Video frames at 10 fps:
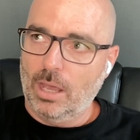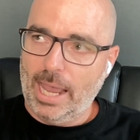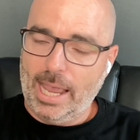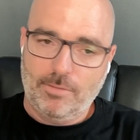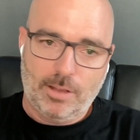
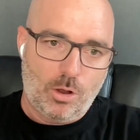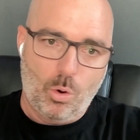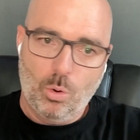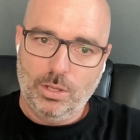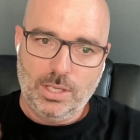out of
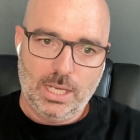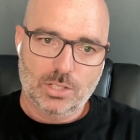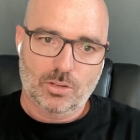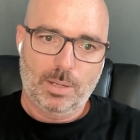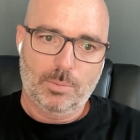all the
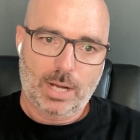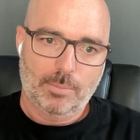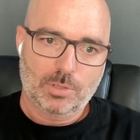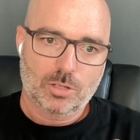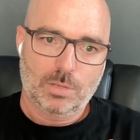years of people
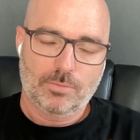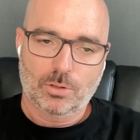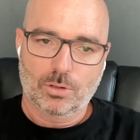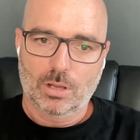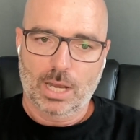coming to me for
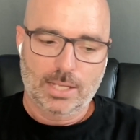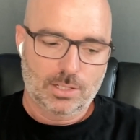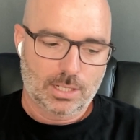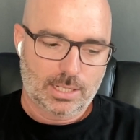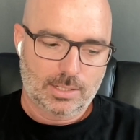Google Ads,